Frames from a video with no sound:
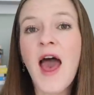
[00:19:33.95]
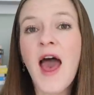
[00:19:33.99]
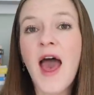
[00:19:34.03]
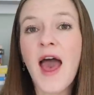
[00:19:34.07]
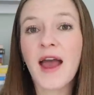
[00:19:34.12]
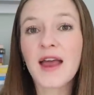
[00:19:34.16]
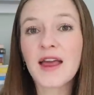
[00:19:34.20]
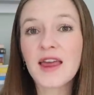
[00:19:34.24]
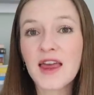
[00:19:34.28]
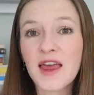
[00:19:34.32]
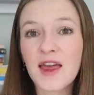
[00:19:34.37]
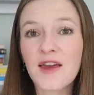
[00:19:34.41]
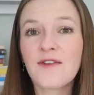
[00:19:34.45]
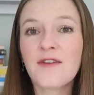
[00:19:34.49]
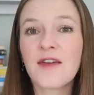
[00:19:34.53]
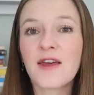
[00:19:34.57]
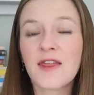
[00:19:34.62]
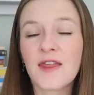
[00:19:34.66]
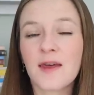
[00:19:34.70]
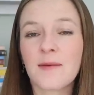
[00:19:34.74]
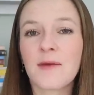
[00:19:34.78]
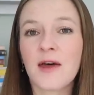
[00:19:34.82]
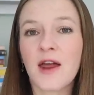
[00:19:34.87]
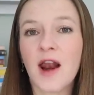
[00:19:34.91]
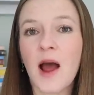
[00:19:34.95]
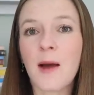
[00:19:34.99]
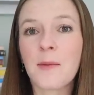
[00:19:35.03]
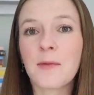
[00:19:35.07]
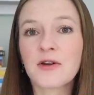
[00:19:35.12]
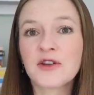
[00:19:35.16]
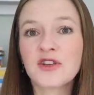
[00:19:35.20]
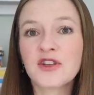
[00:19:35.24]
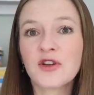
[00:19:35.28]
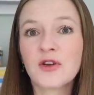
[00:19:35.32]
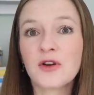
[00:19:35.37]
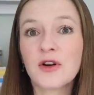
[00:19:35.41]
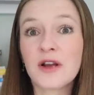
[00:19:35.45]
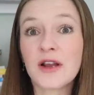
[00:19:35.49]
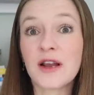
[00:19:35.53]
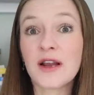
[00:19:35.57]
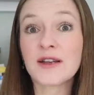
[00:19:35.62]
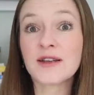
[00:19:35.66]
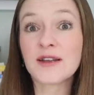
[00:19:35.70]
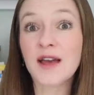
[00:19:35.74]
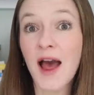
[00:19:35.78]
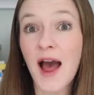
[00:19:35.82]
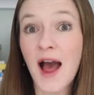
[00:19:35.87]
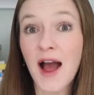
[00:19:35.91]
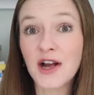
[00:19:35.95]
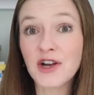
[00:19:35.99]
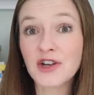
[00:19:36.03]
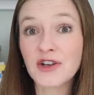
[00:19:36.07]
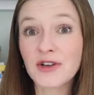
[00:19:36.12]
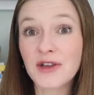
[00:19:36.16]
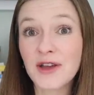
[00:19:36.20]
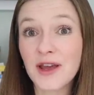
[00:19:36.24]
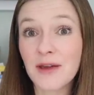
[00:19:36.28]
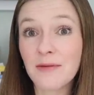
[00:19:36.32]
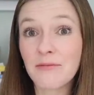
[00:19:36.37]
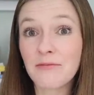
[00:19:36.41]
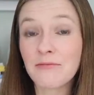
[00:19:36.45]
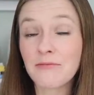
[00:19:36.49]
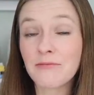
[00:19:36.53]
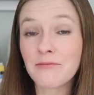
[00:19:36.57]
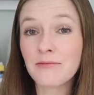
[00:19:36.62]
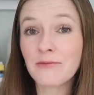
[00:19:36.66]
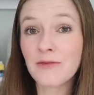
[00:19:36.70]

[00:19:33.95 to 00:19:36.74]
And giving them that opportunity to actually